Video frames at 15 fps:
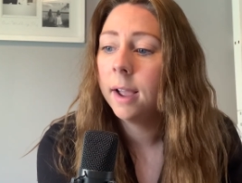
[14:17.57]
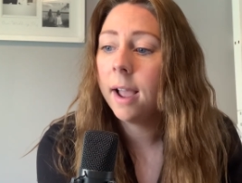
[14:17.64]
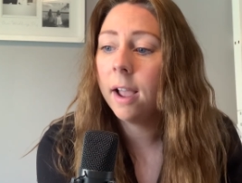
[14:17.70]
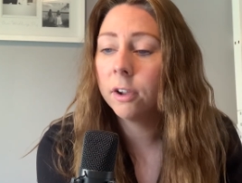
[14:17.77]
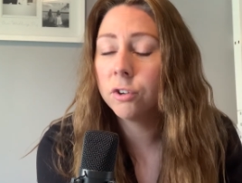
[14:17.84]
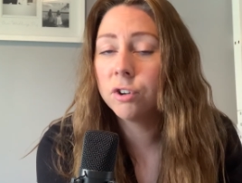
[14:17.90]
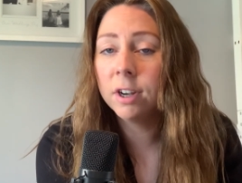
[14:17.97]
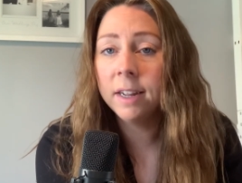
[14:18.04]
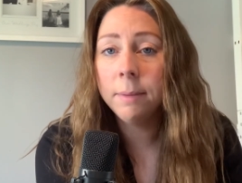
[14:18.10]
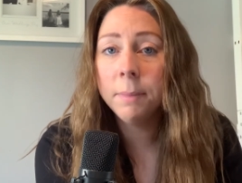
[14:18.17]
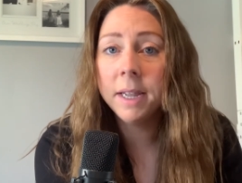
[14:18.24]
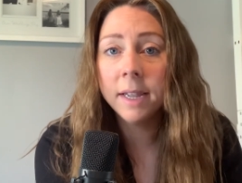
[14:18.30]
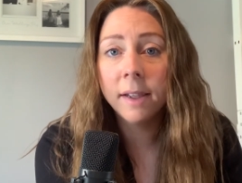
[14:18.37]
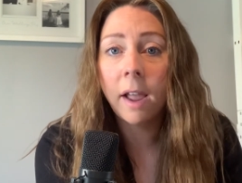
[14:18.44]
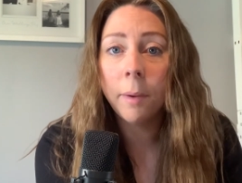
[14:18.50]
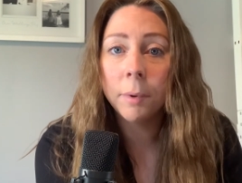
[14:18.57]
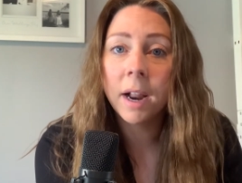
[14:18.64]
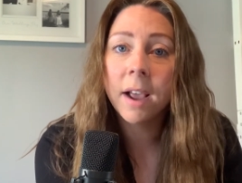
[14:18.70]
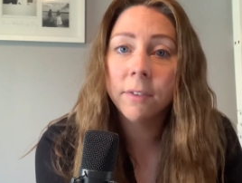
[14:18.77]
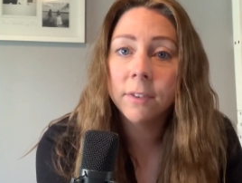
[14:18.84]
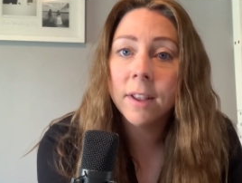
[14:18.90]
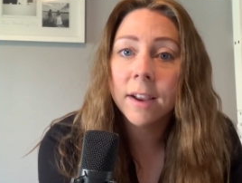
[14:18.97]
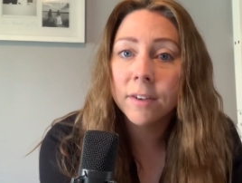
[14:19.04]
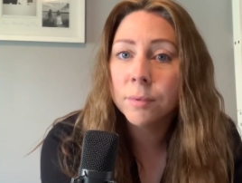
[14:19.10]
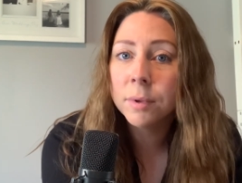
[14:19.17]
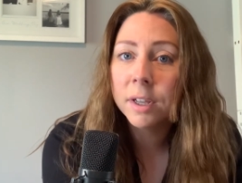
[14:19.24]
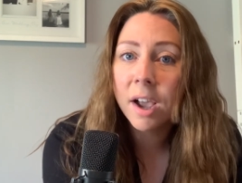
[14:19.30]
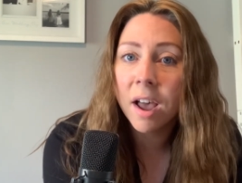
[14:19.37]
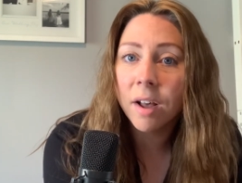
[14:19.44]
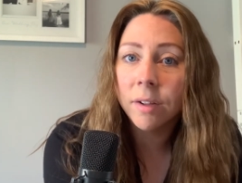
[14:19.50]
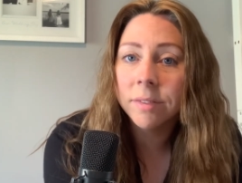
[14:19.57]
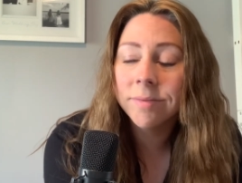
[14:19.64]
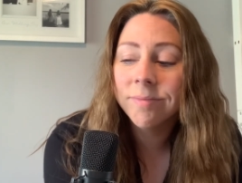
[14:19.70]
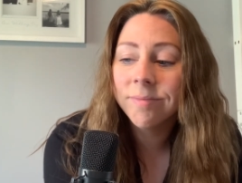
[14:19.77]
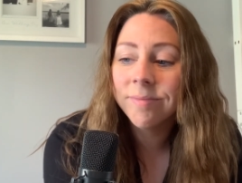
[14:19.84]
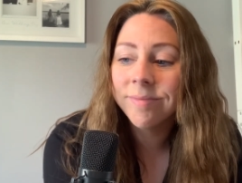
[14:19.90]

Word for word: actually being able to have sex with a girl.